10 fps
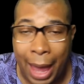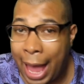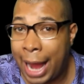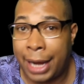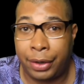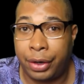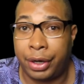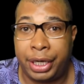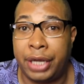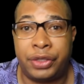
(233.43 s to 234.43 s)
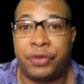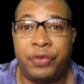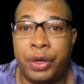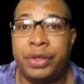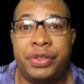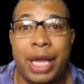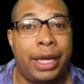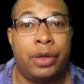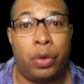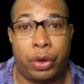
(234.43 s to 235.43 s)
I ain't heard hit to first,
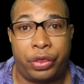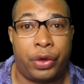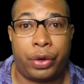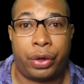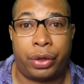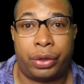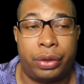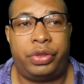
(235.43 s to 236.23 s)
second, or third.